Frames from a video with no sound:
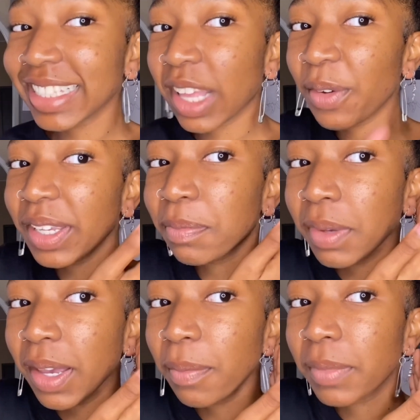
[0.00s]
Now I can
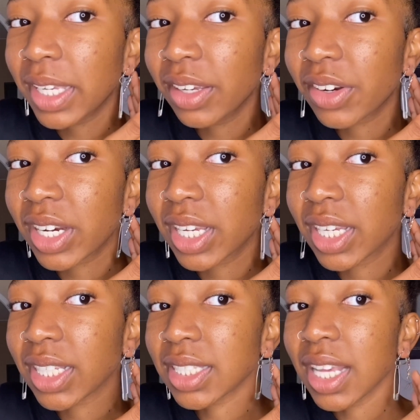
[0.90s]
pair up my
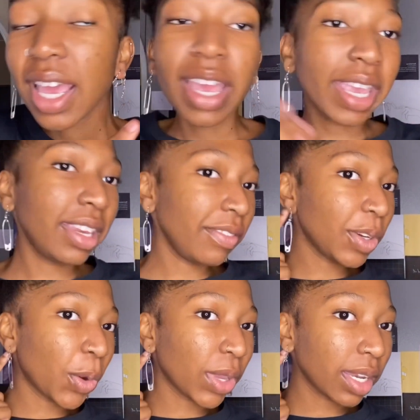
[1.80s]
earrings can even
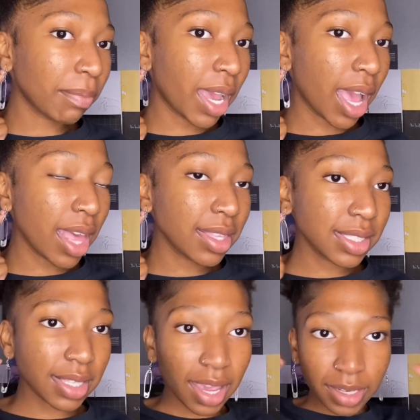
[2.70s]
go get my other
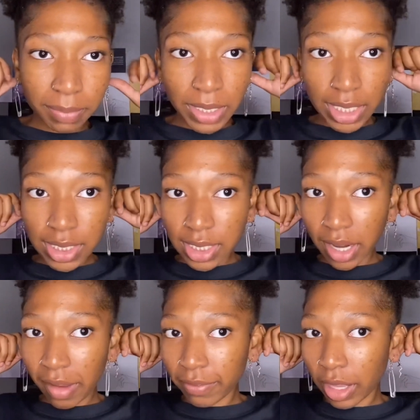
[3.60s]
side pierced and
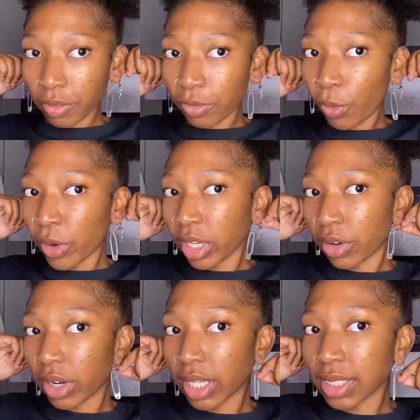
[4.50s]
have like four
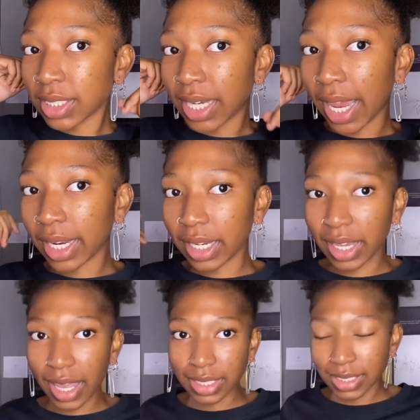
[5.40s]
earrings dangling at a